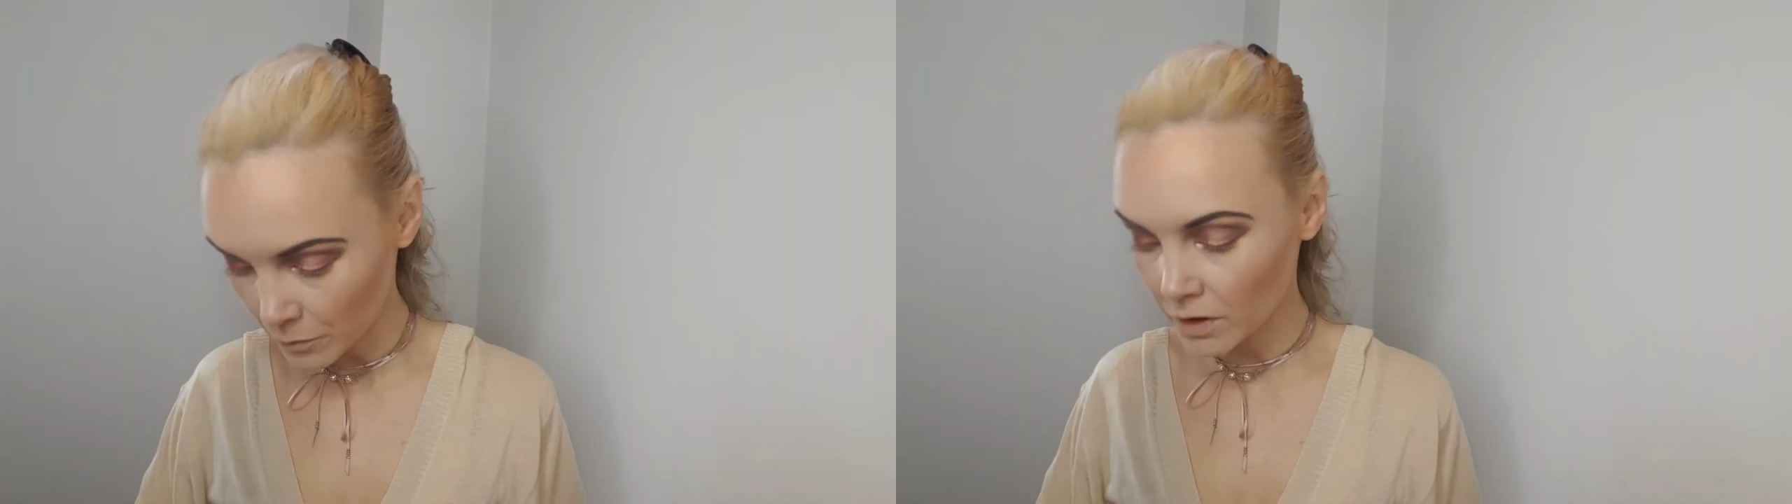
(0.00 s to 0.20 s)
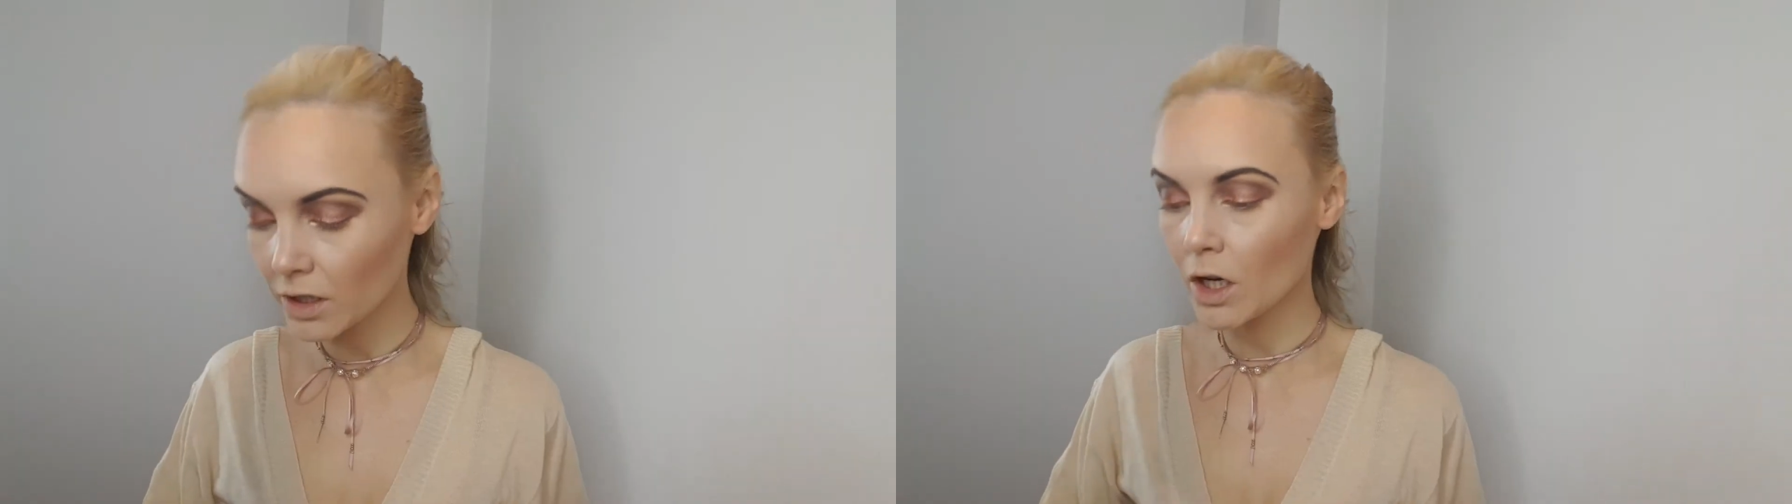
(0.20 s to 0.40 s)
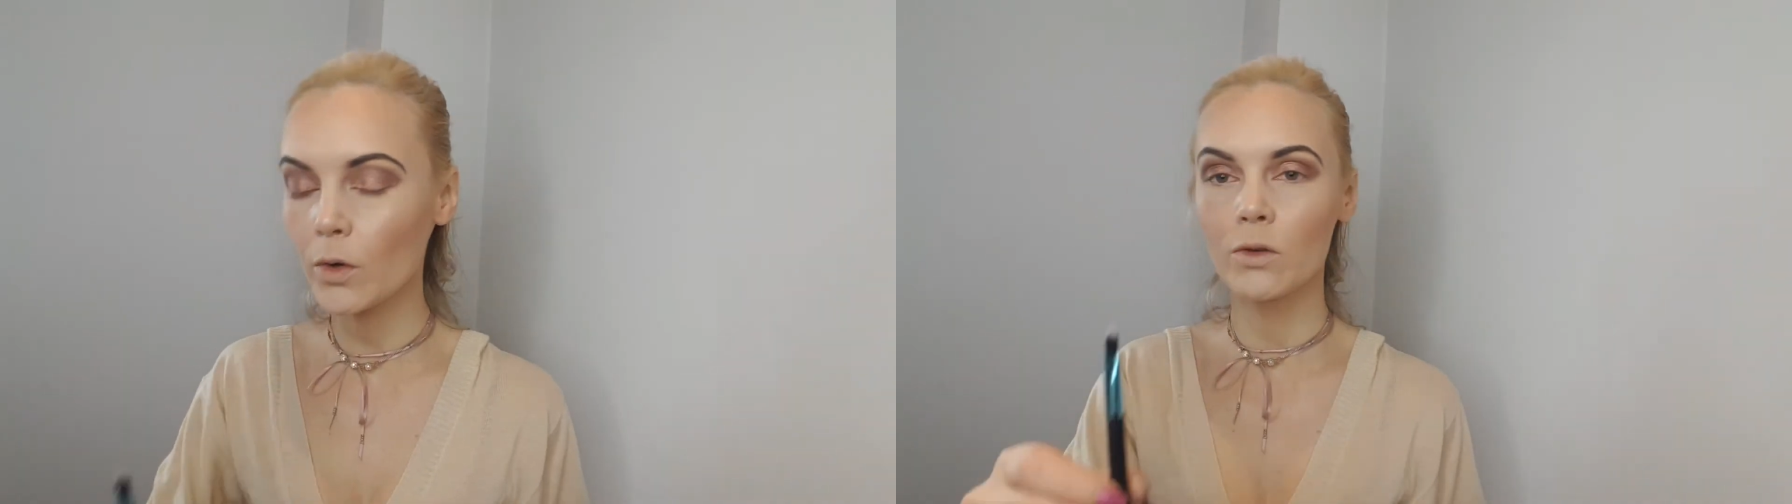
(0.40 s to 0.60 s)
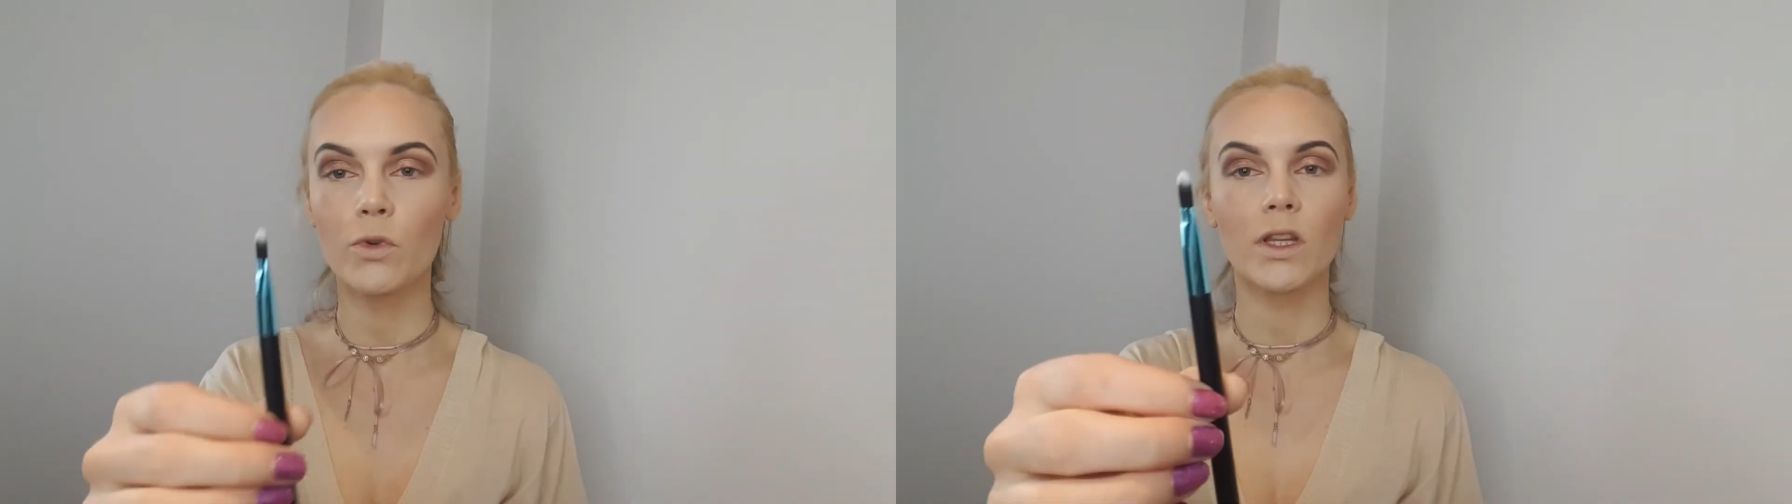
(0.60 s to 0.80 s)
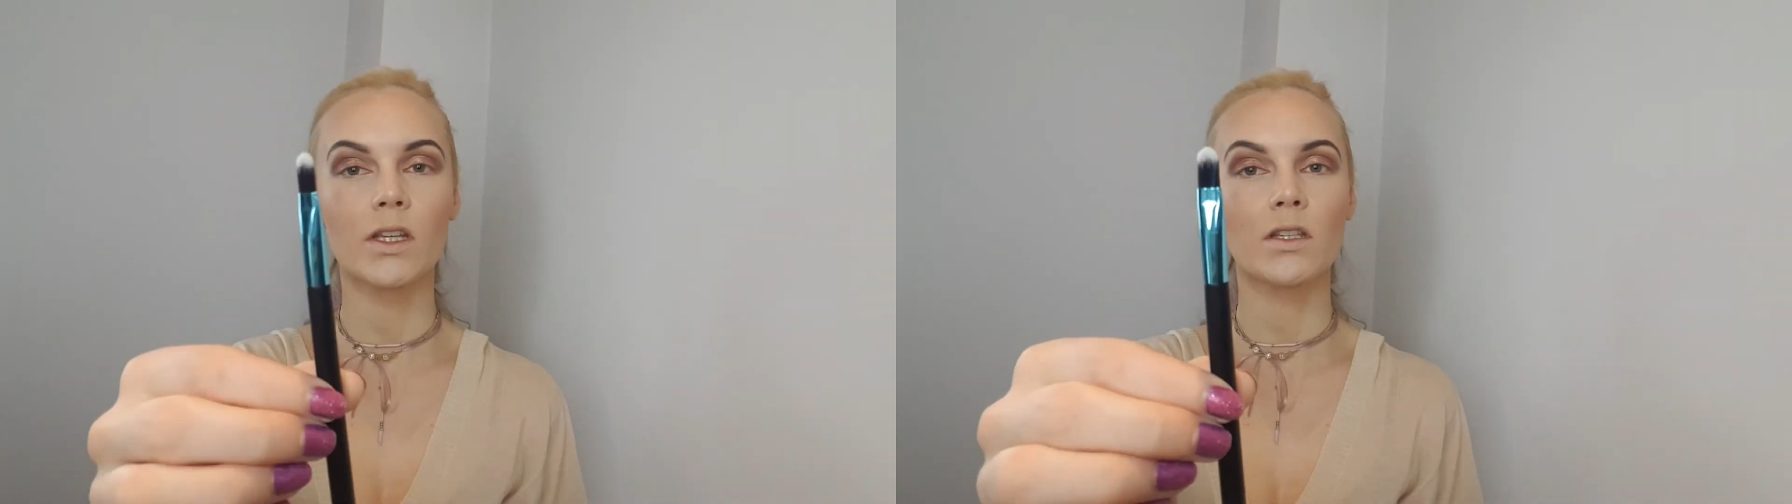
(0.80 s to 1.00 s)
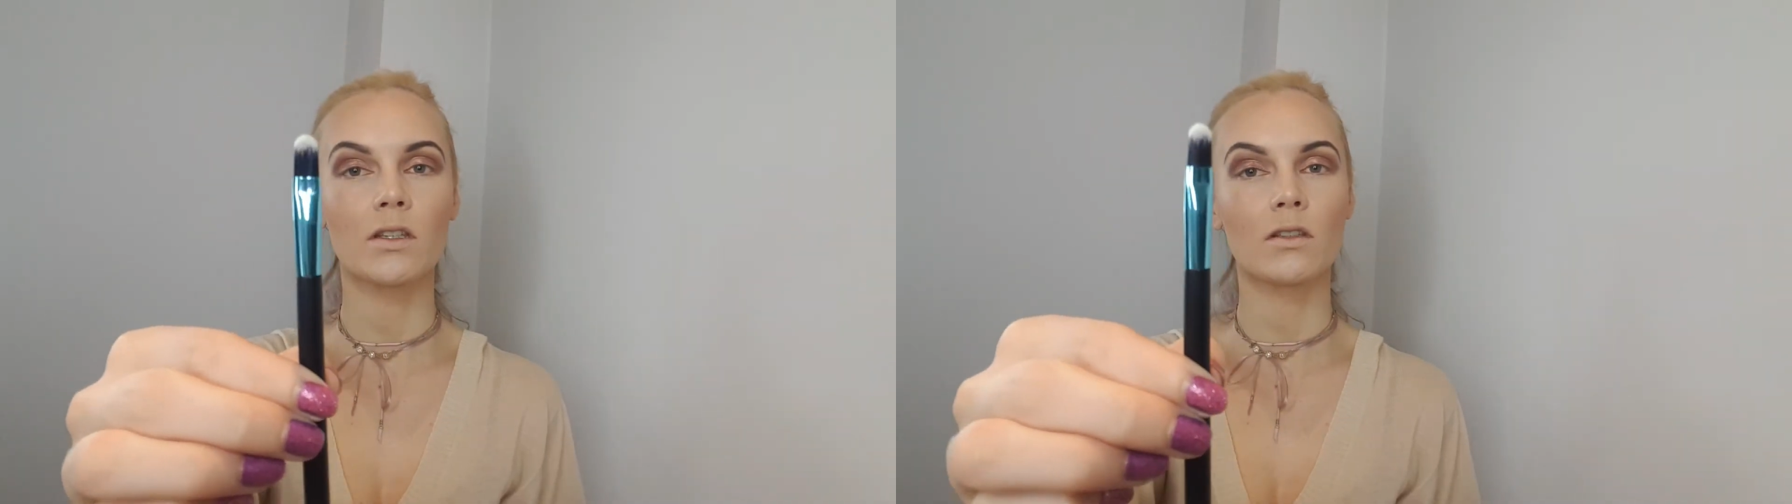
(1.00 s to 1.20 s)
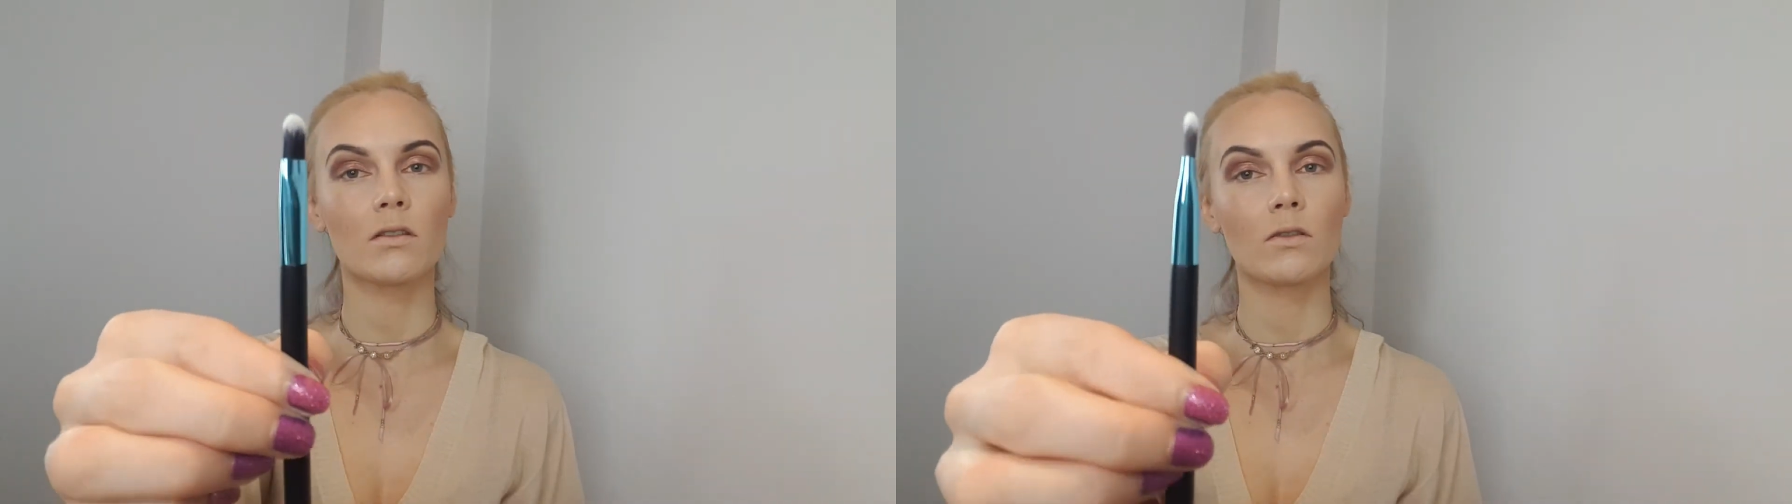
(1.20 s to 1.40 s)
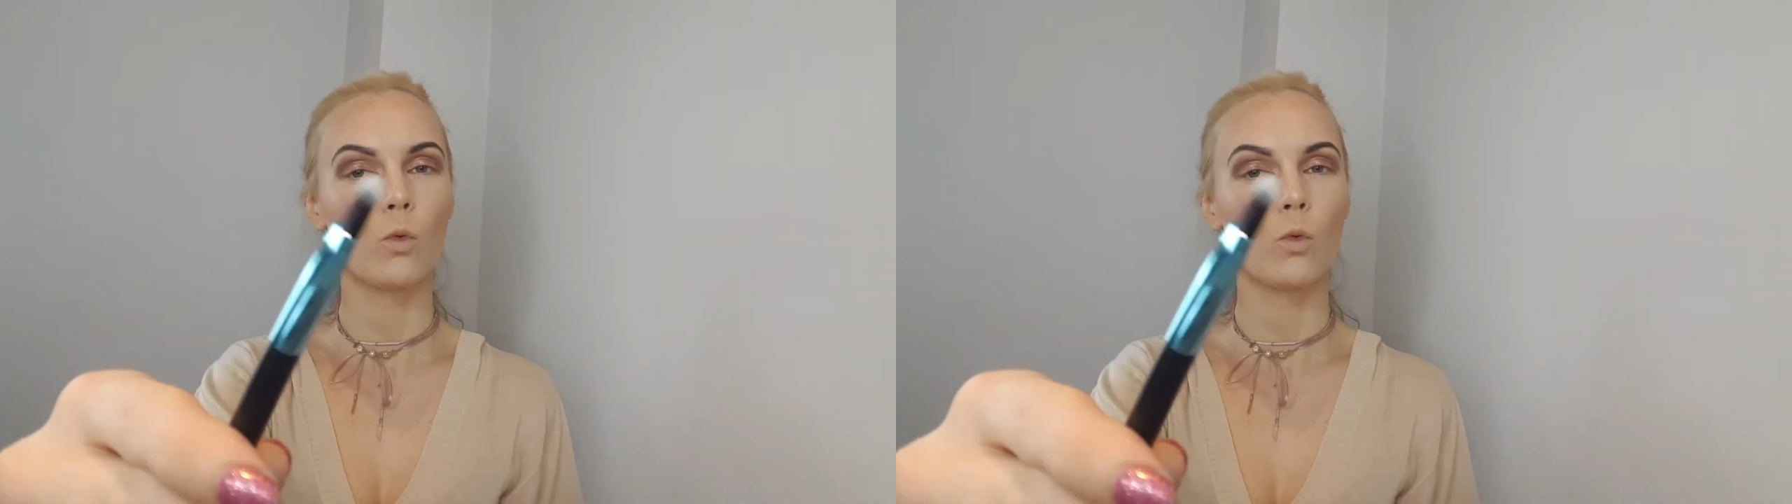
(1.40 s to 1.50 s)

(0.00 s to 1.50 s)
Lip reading: I'm going to go in with this